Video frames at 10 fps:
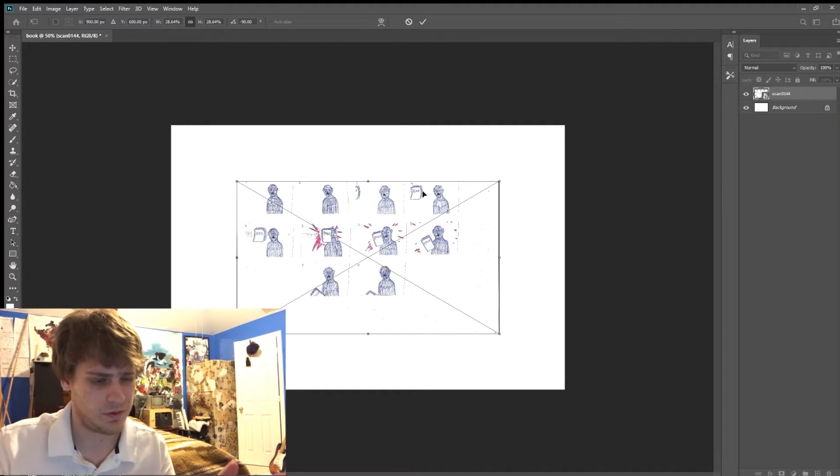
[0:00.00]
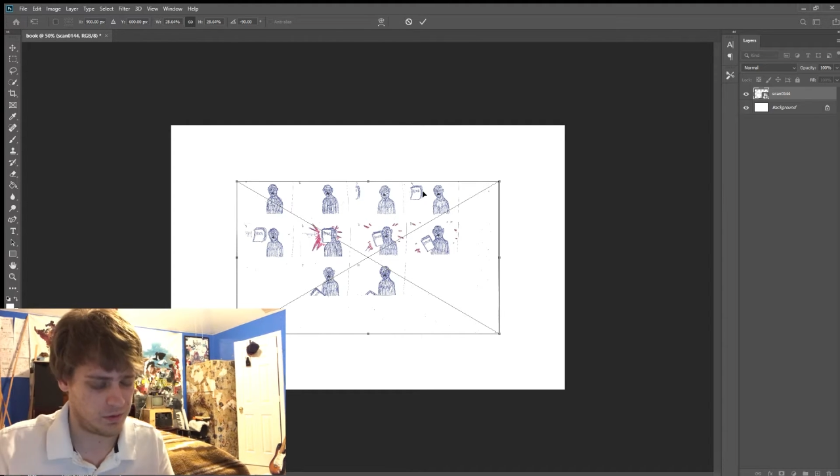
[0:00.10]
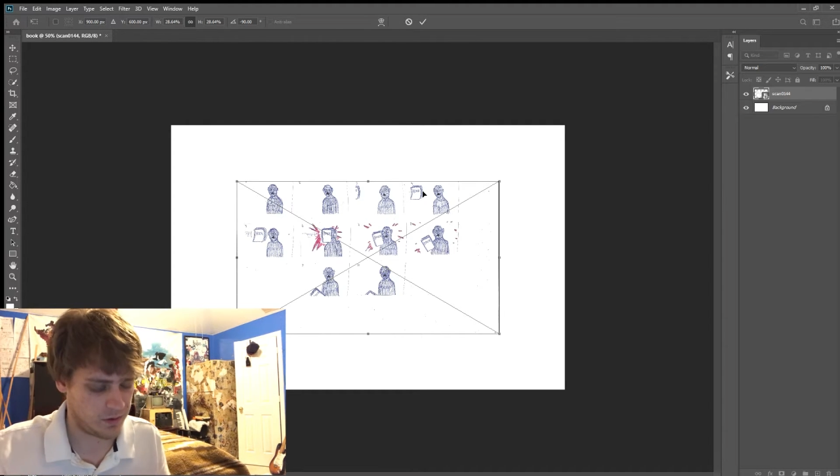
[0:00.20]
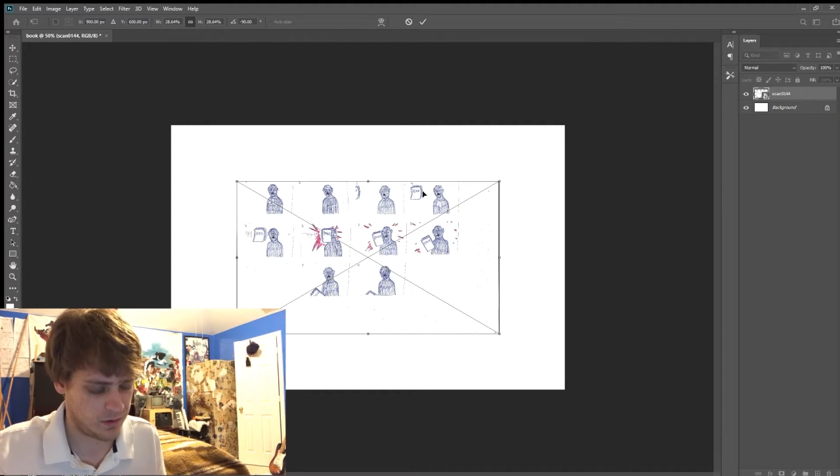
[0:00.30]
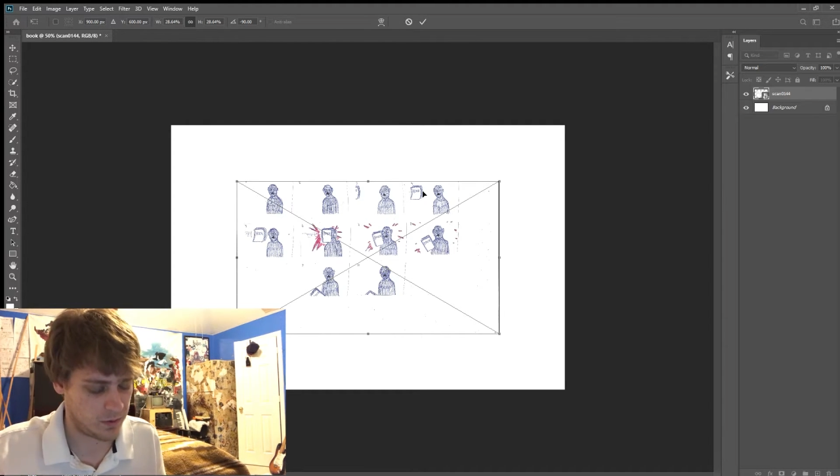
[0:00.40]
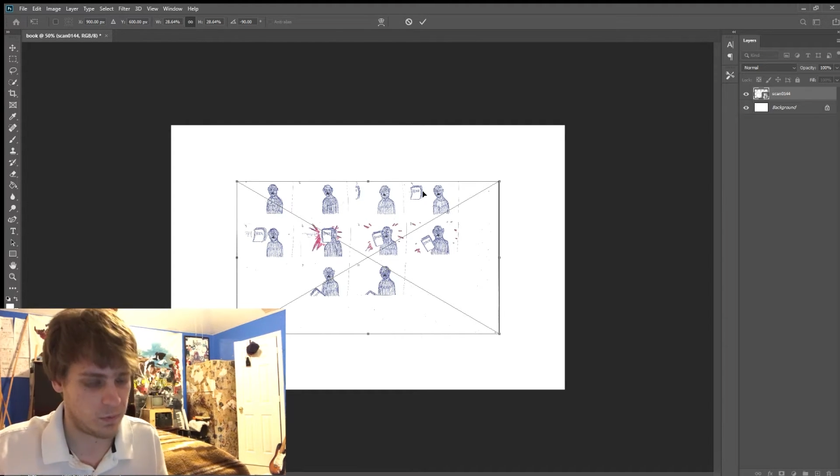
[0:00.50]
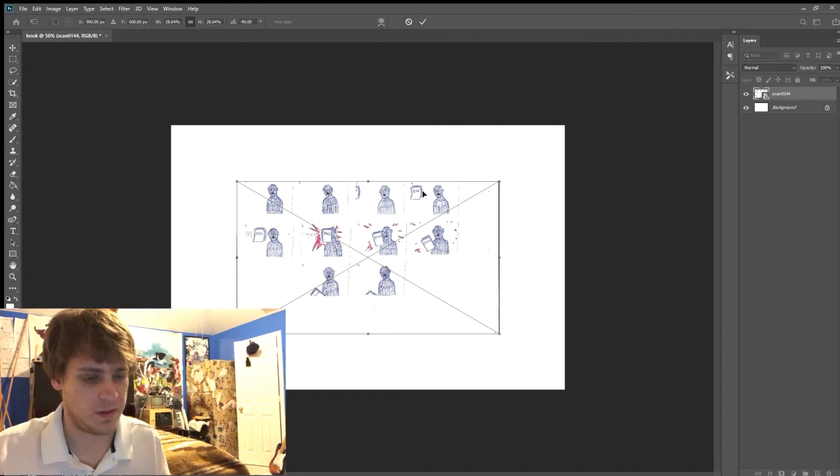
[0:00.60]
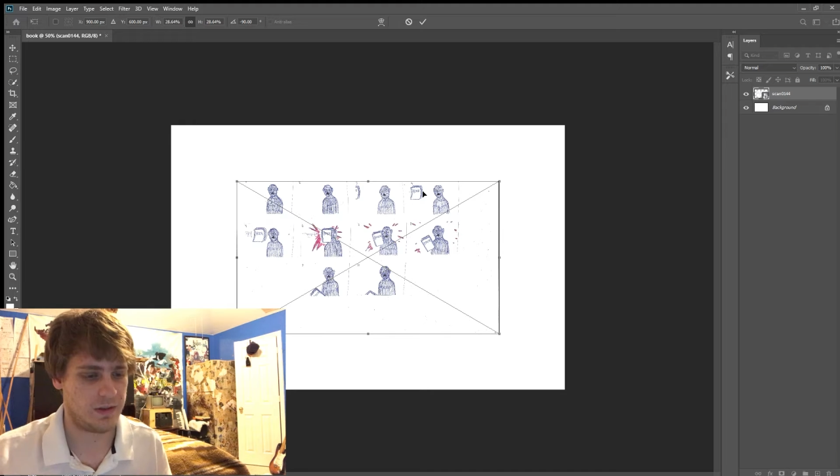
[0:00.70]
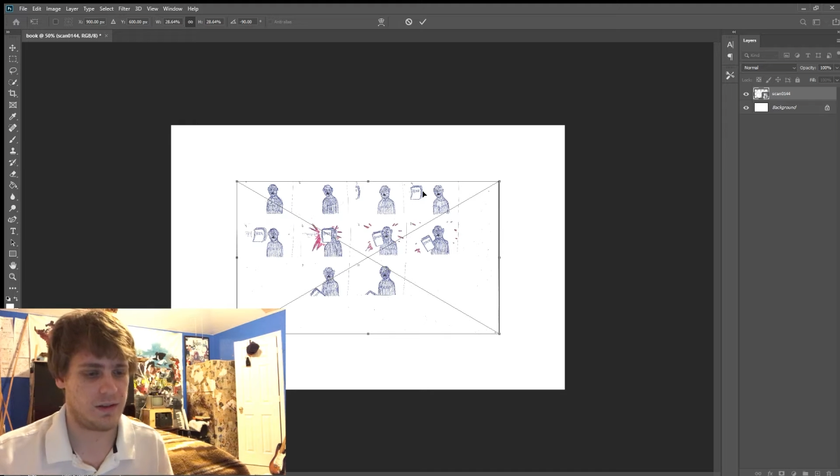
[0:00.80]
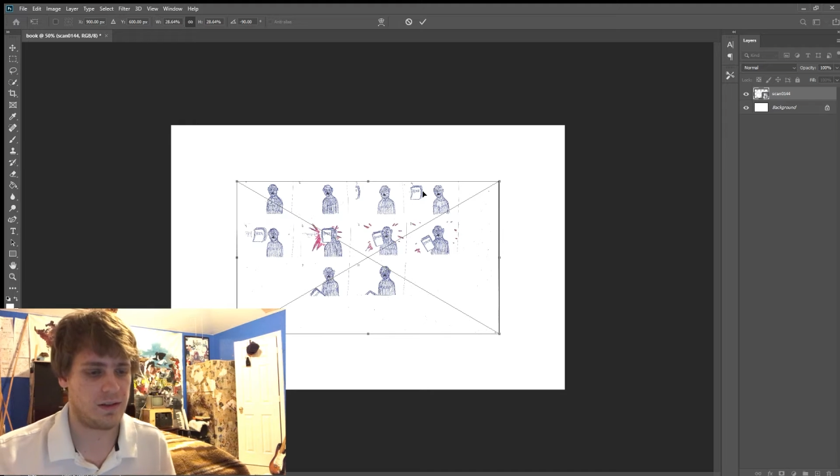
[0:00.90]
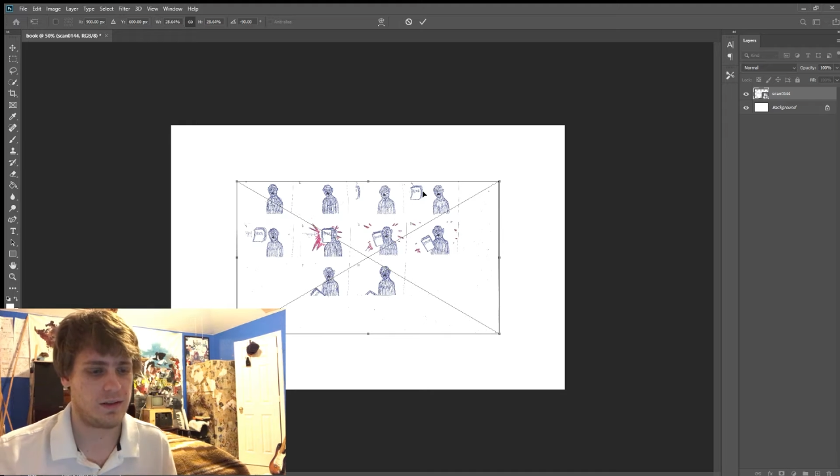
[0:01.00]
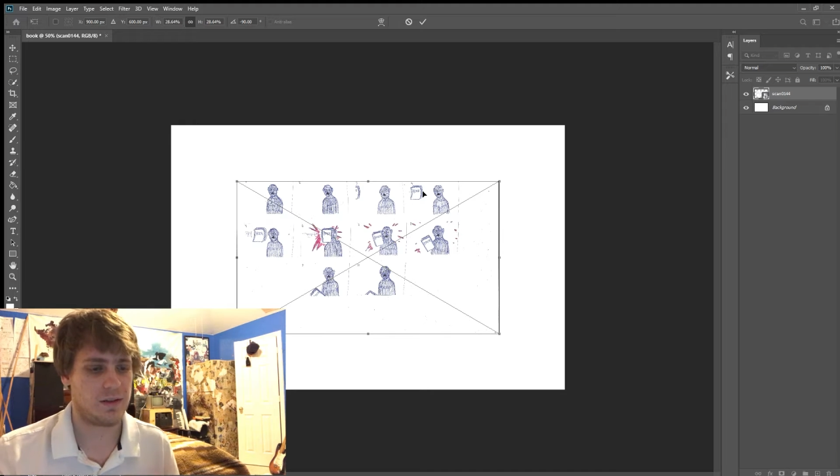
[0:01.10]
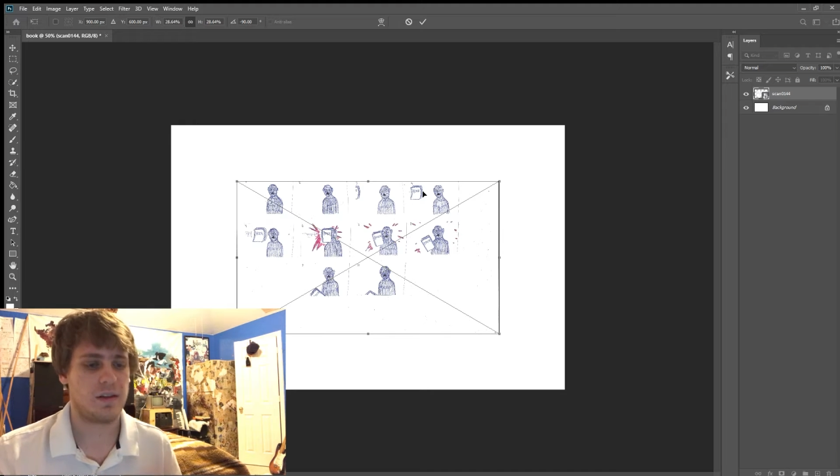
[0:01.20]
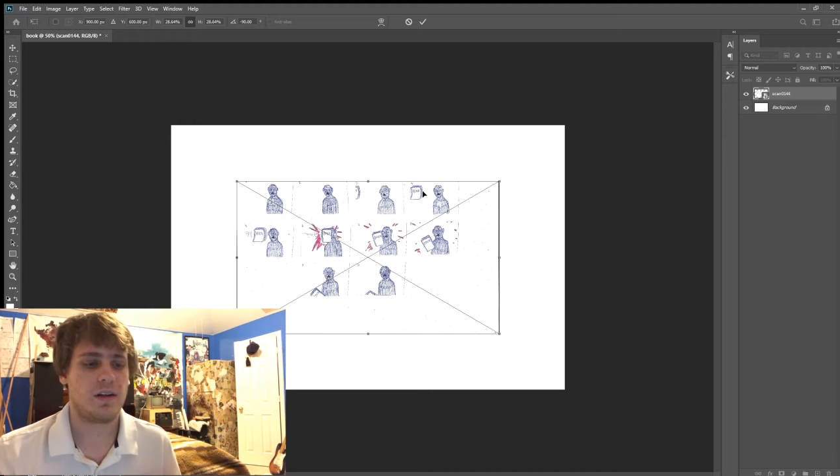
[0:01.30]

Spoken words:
It's only just one scan.